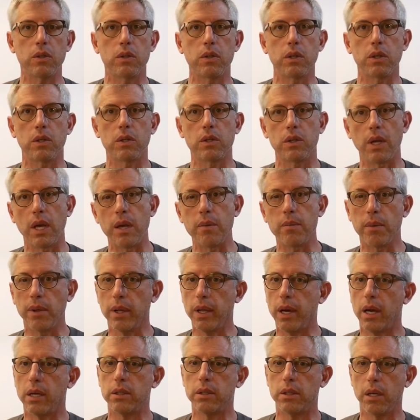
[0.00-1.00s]
the same
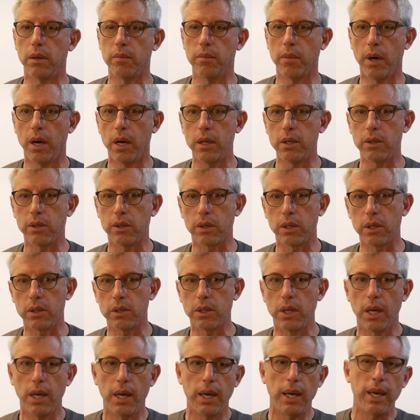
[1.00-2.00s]
elastic
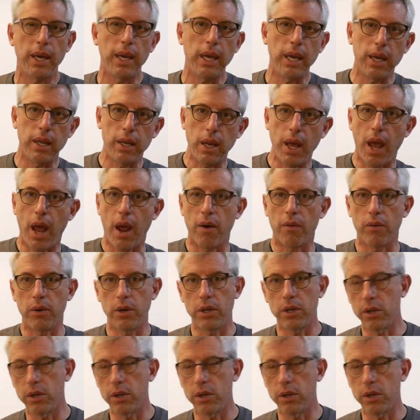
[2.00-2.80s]
modulus in every